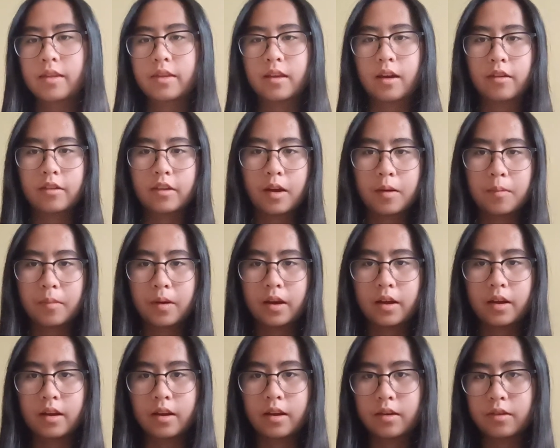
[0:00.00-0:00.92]
now that
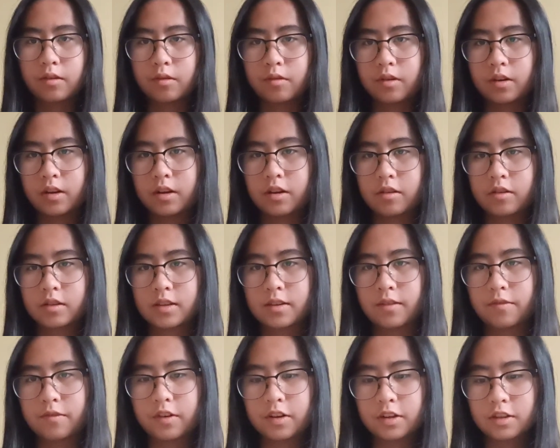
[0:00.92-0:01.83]
my 8th grade year
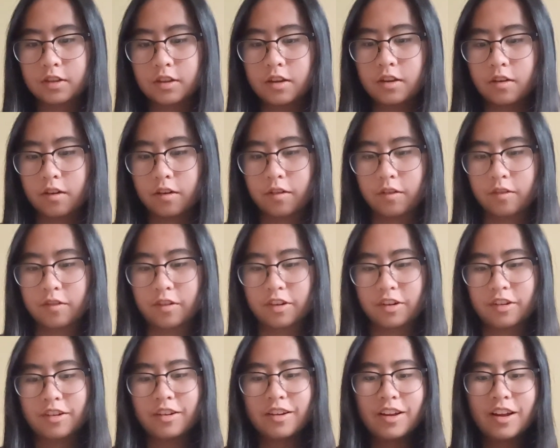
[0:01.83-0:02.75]
is officially
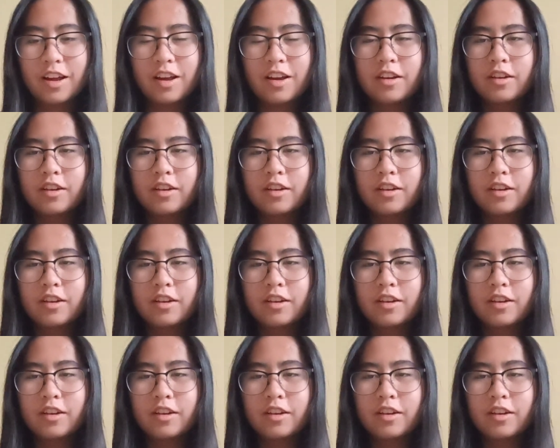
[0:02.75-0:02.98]
over.